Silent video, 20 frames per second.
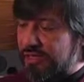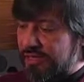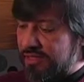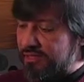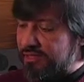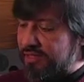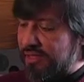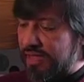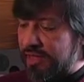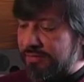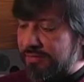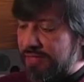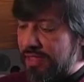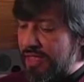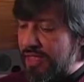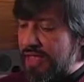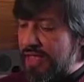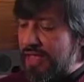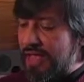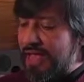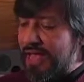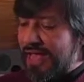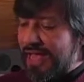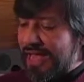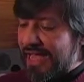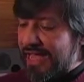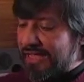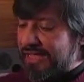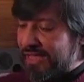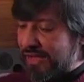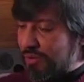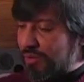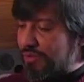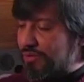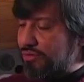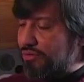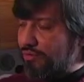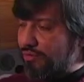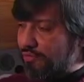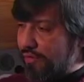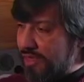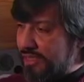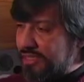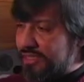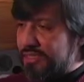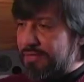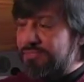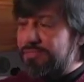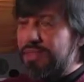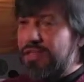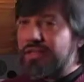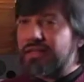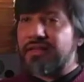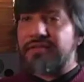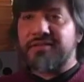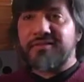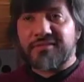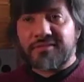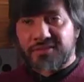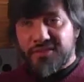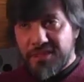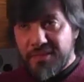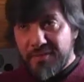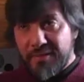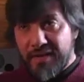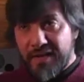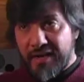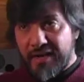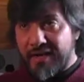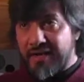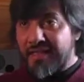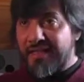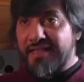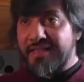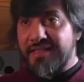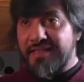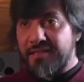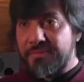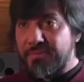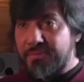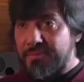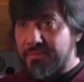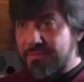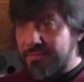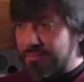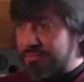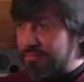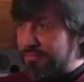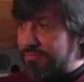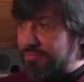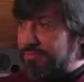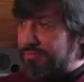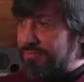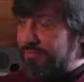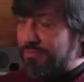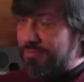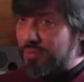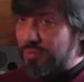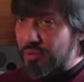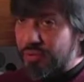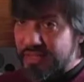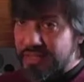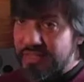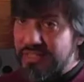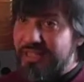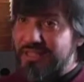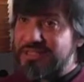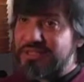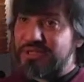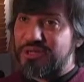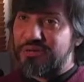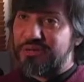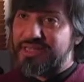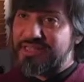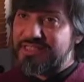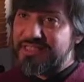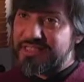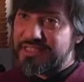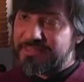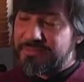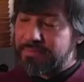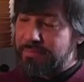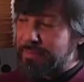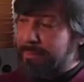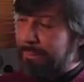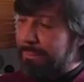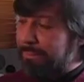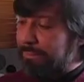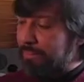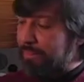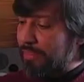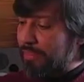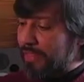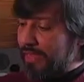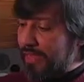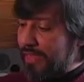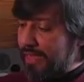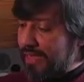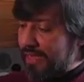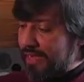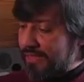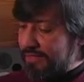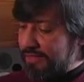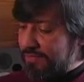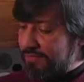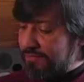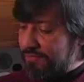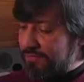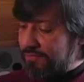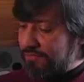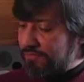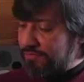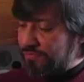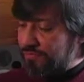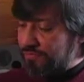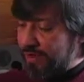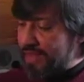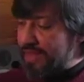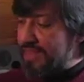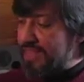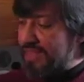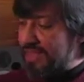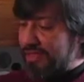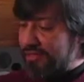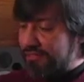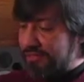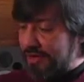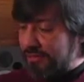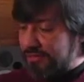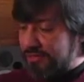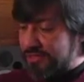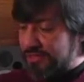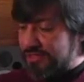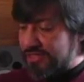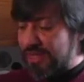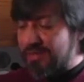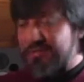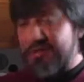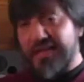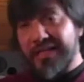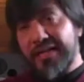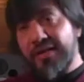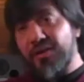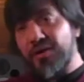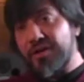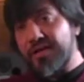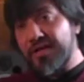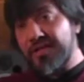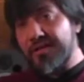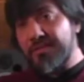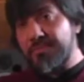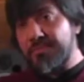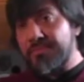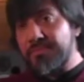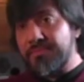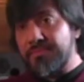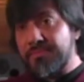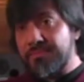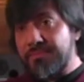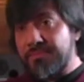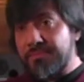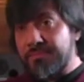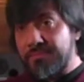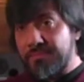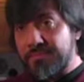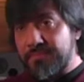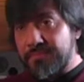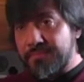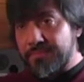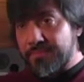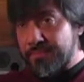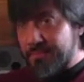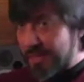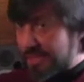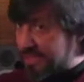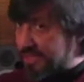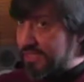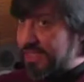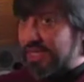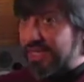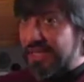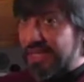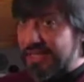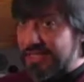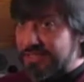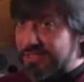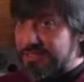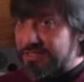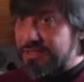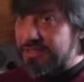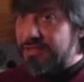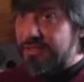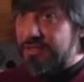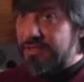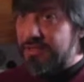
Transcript: sound. And I wanted to find something similar in the wind instruments. And finally I found this sound. I call it the buzzing cluster.